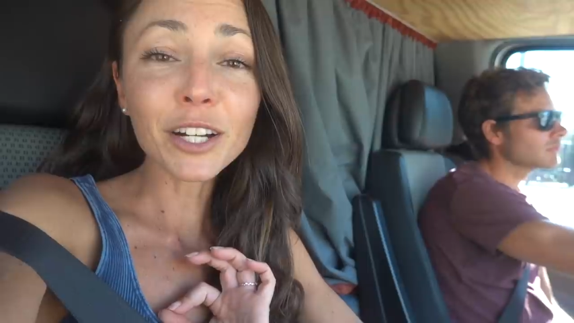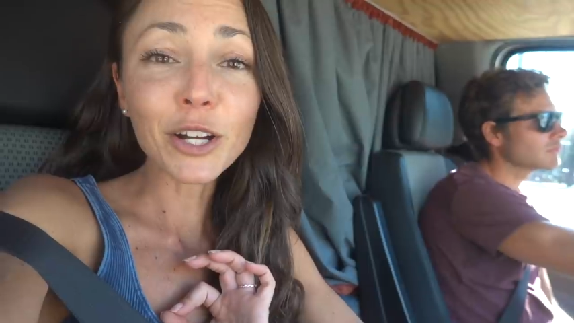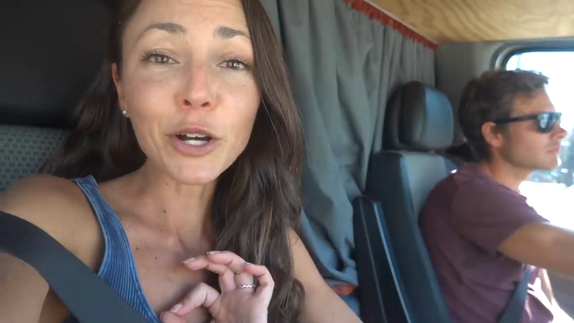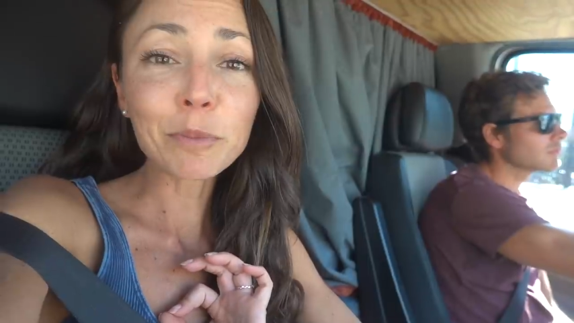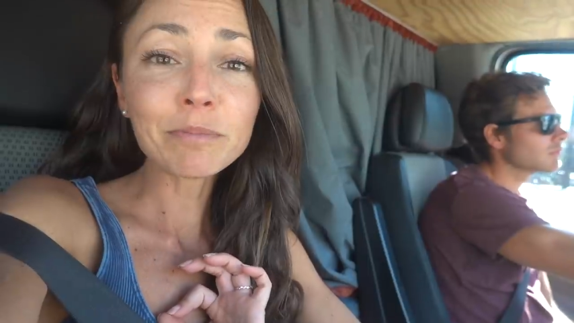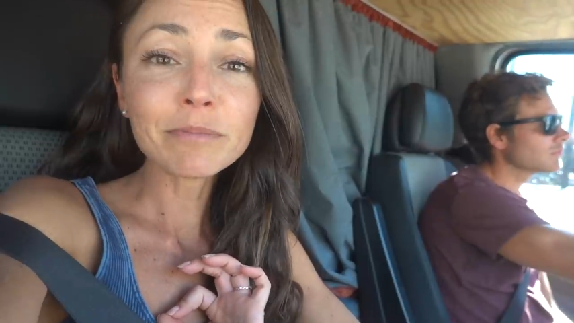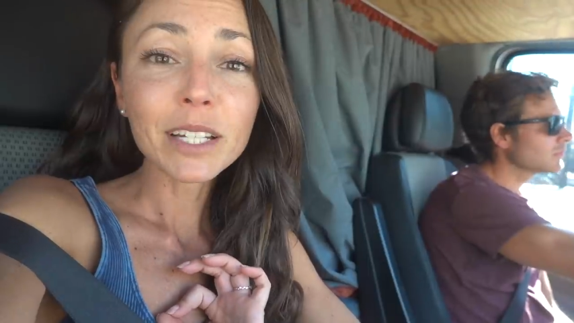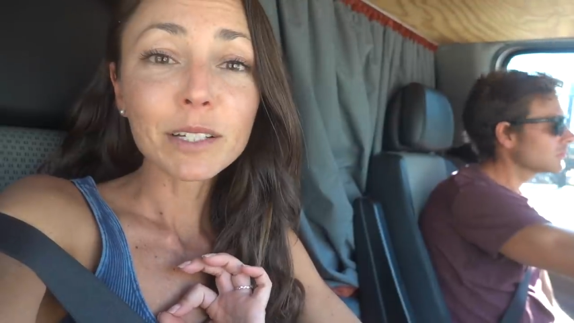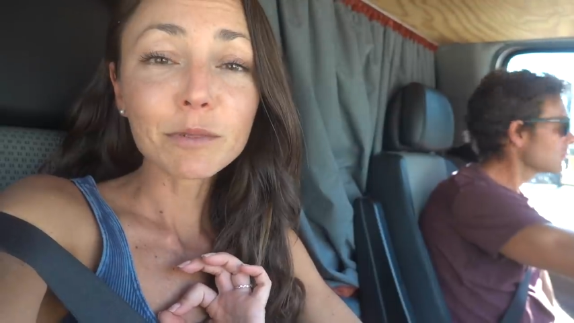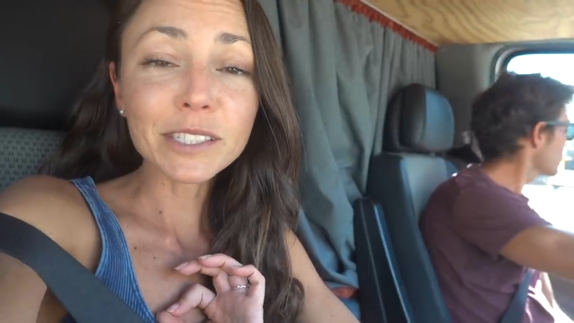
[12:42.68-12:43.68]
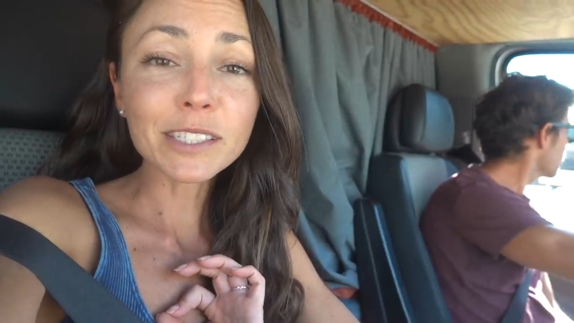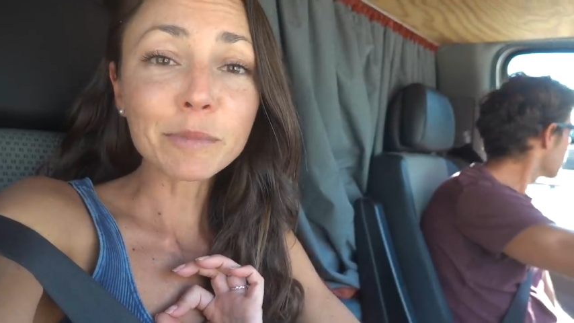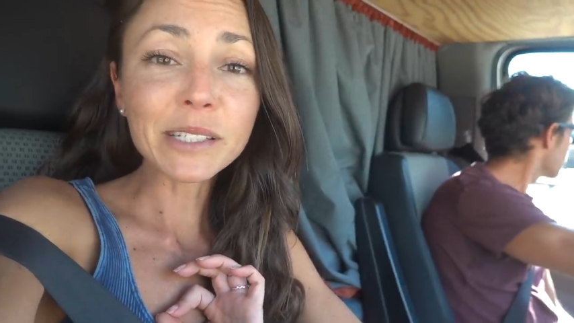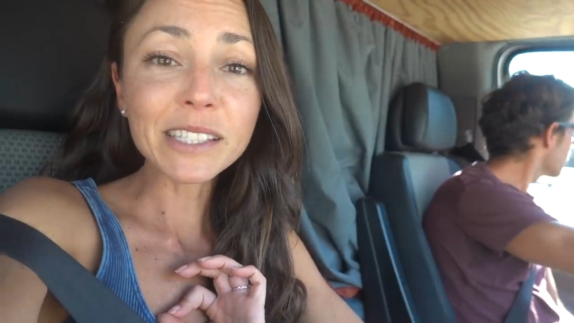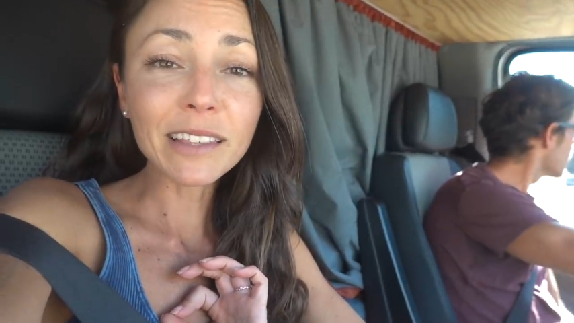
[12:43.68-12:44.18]
Speaker 1: our home. We're still
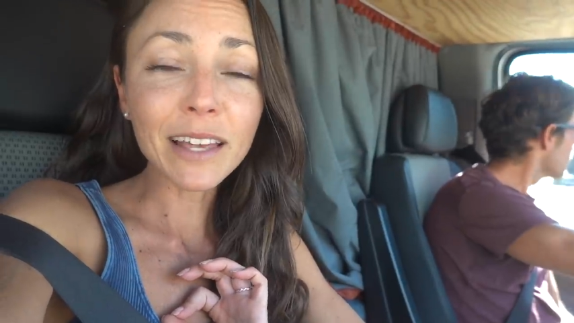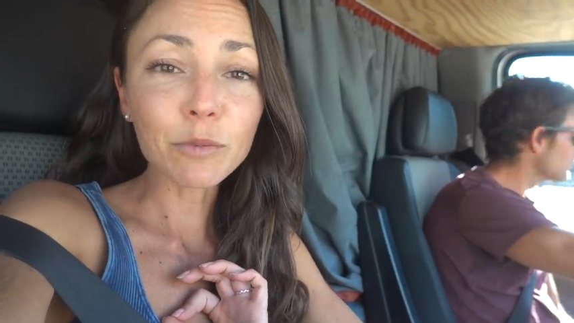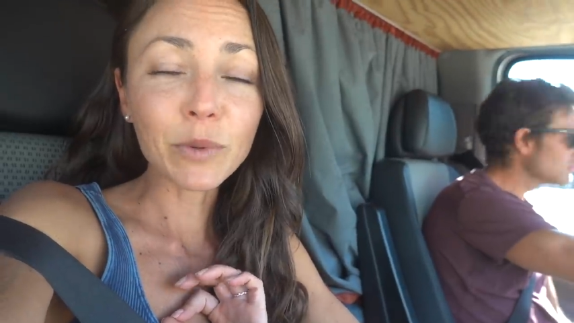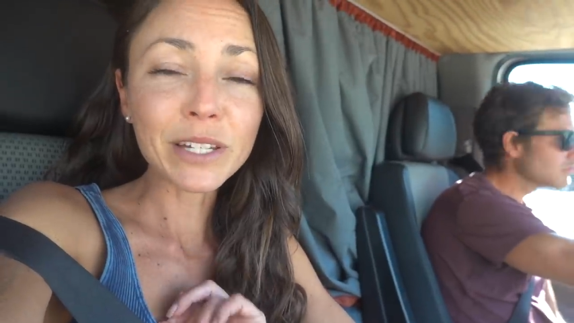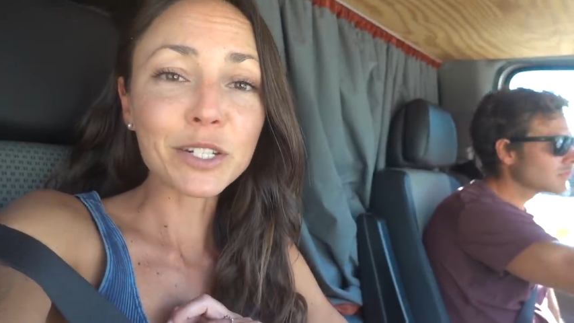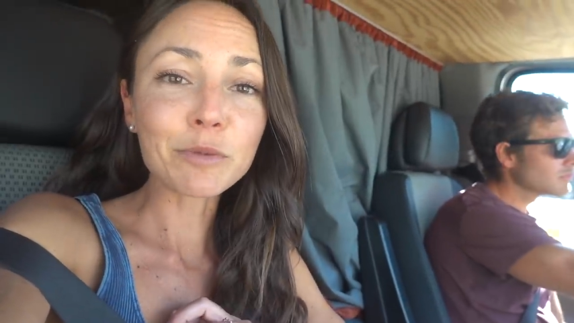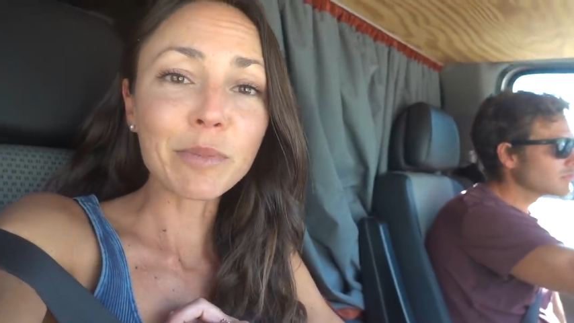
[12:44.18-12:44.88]
missing that window